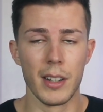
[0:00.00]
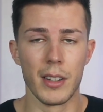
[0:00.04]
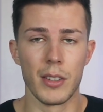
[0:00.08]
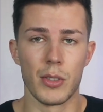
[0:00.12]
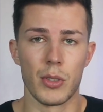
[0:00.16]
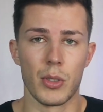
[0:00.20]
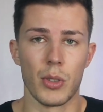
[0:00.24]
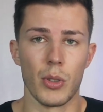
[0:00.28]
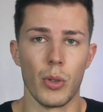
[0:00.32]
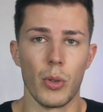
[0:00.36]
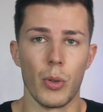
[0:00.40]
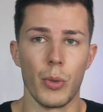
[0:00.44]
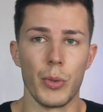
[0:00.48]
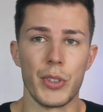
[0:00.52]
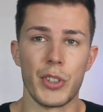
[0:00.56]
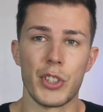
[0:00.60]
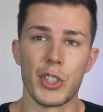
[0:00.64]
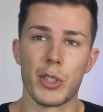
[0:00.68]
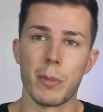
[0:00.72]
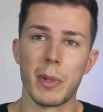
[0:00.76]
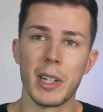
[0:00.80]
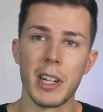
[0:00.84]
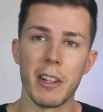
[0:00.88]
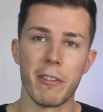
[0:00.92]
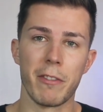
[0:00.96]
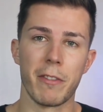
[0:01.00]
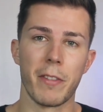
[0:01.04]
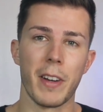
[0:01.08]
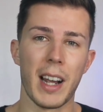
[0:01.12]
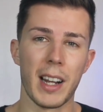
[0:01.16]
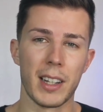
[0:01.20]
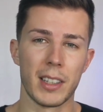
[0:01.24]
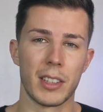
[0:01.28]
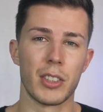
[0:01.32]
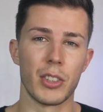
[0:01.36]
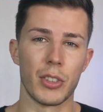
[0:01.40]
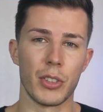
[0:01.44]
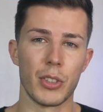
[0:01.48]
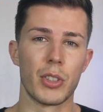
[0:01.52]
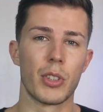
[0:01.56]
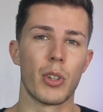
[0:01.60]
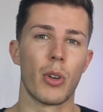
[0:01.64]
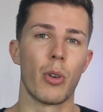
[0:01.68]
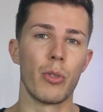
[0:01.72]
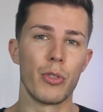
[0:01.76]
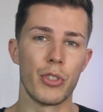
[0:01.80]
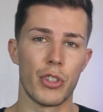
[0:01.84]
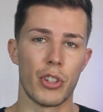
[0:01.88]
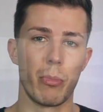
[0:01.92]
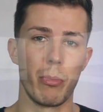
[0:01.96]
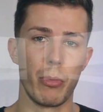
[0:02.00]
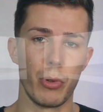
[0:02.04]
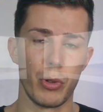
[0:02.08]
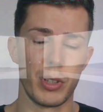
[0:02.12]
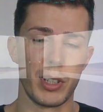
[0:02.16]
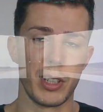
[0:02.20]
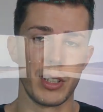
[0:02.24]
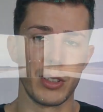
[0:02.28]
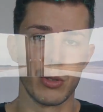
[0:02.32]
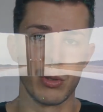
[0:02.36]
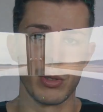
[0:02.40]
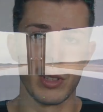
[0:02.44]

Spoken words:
So there's many factors contributing